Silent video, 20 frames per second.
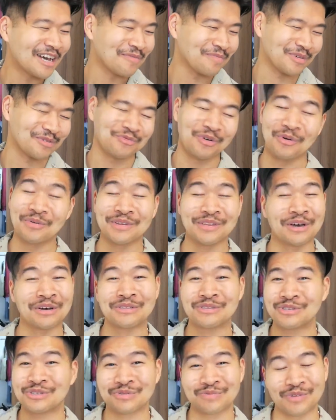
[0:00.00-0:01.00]
but probably
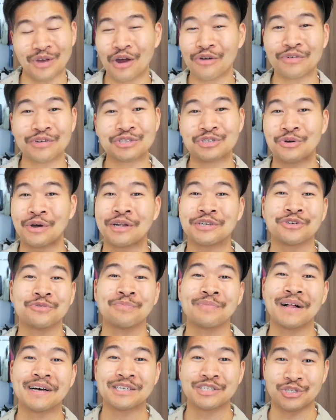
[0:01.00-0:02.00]
no over 200
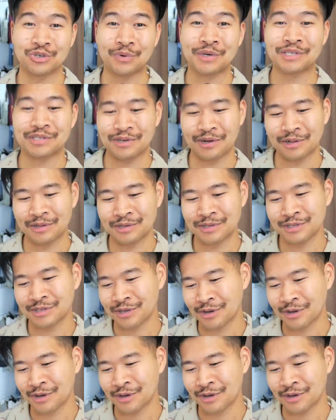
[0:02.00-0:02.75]
plus US dollars.